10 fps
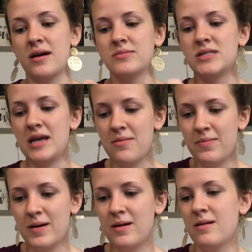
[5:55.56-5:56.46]
stamp
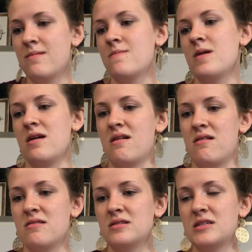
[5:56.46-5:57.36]
them,
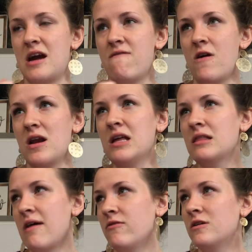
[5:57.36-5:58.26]
and I've already
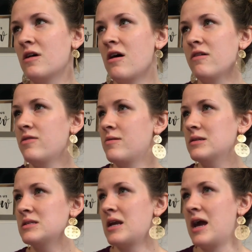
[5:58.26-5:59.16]
leveled all of the
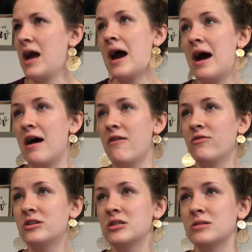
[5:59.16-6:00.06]
ones that I have,
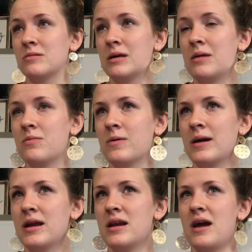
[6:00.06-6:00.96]
which is really
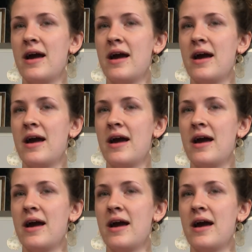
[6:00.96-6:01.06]
important,